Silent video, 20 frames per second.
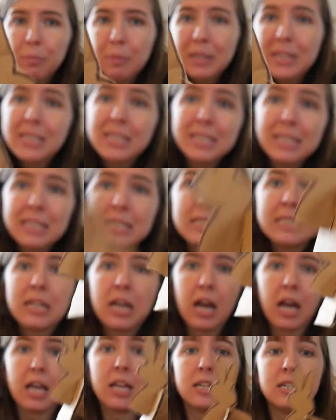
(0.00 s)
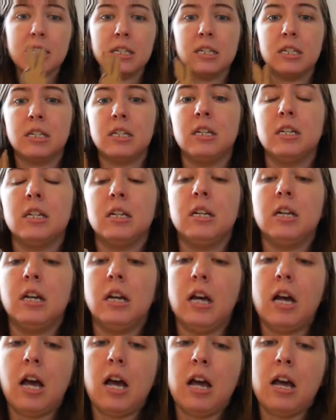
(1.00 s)
pieces cut,
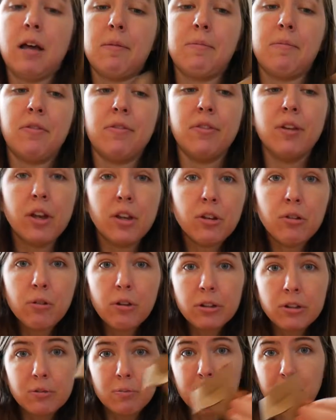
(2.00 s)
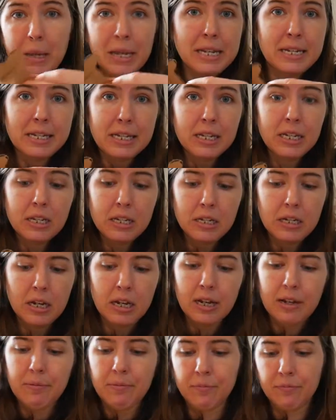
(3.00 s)
um, then you can paint it.
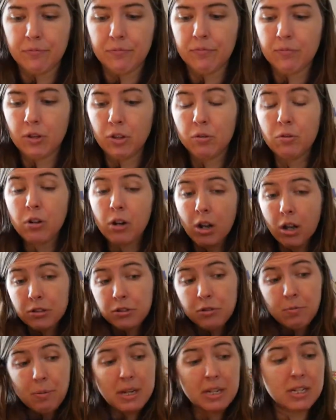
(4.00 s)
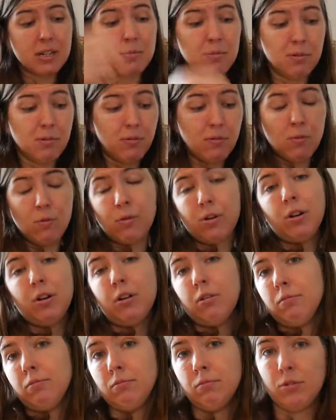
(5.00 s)
Um, you could also paint it
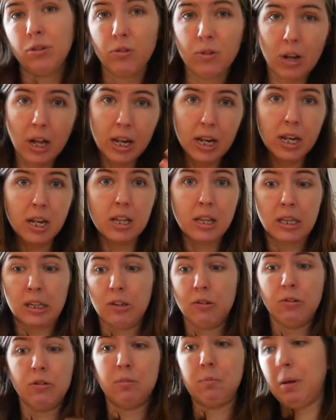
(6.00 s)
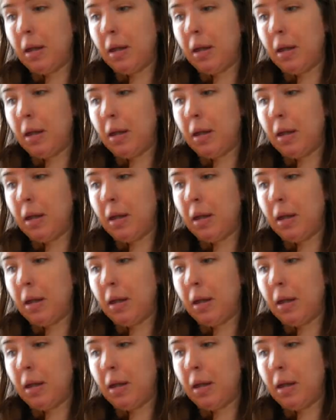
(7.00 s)
before you cut it. Like you could